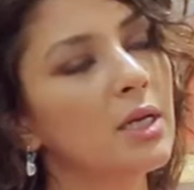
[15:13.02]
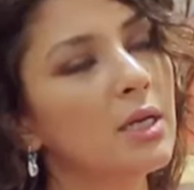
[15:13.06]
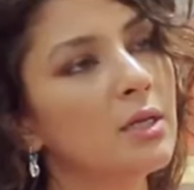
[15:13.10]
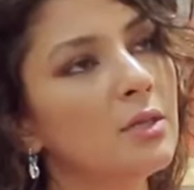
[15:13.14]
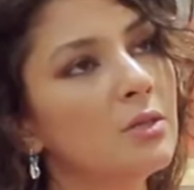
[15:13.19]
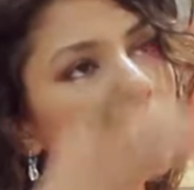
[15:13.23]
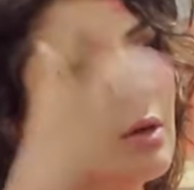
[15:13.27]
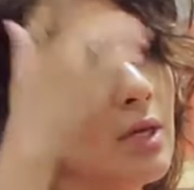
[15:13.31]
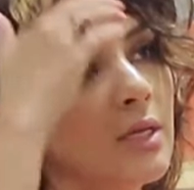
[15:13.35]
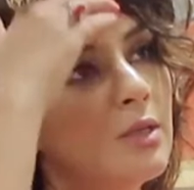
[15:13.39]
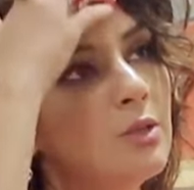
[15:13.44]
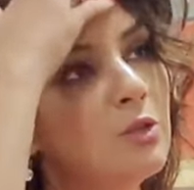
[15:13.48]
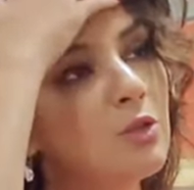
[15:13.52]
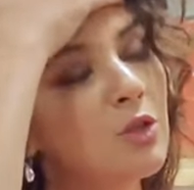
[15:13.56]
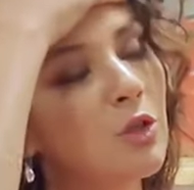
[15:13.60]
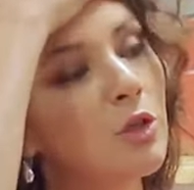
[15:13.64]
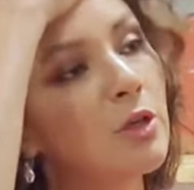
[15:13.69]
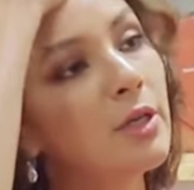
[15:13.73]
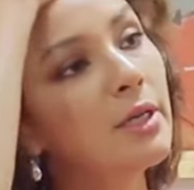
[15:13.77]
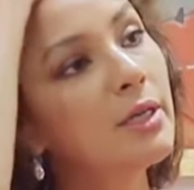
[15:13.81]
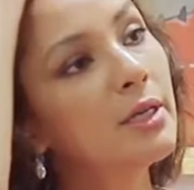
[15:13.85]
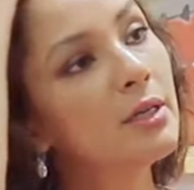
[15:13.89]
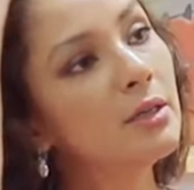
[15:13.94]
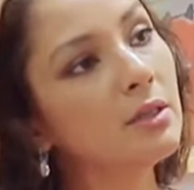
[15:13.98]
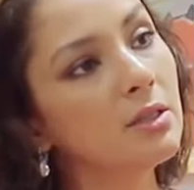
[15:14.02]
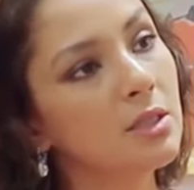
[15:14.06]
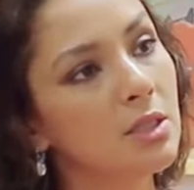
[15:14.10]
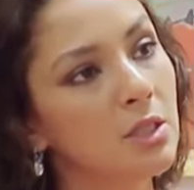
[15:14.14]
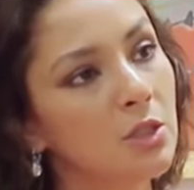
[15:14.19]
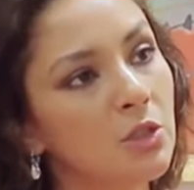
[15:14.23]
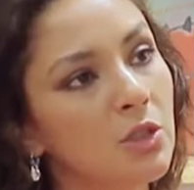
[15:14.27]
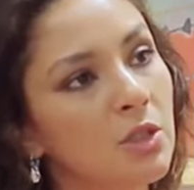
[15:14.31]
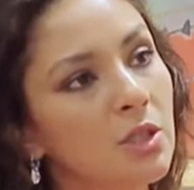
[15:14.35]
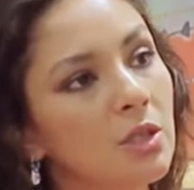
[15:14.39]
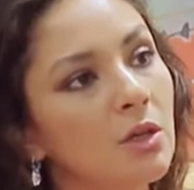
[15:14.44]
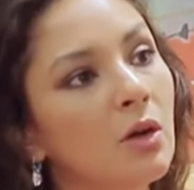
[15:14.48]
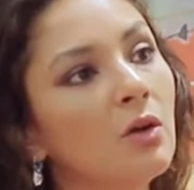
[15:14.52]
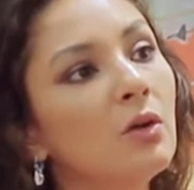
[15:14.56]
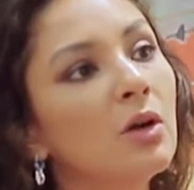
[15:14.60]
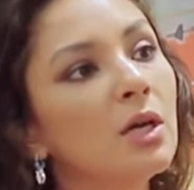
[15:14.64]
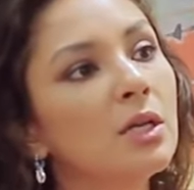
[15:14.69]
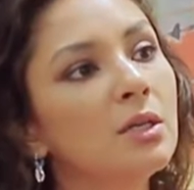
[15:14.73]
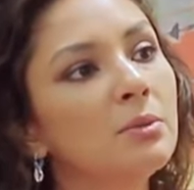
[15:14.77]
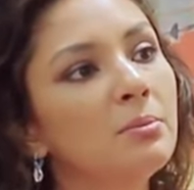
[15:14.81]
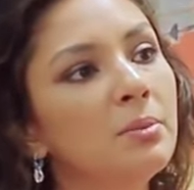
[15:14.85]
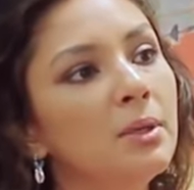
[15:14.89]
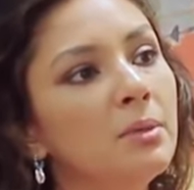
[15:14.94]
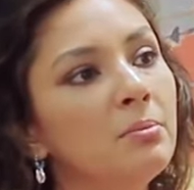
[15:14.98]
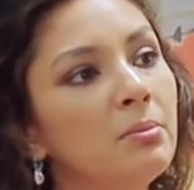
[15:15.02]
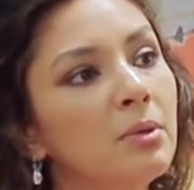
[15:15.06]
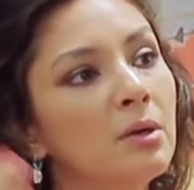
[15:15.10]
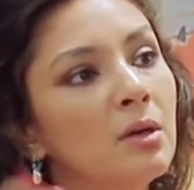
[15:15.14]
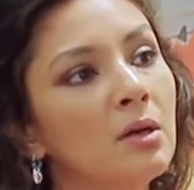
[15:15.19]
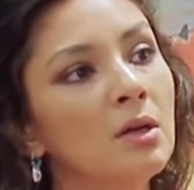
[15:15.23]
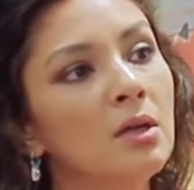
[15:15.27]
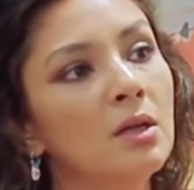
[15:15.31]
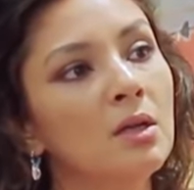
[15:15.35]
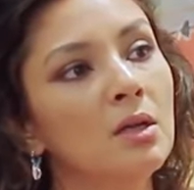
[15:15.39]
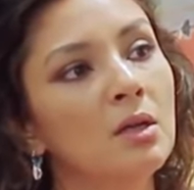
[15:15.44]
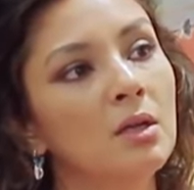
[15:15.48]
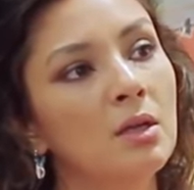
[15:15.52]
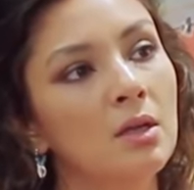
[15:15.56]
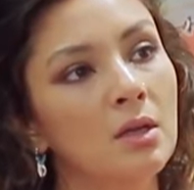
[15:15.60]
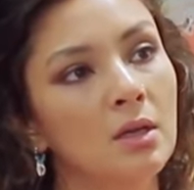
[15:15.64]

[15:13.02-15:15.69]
I do. I enjoy teaching yoga to people.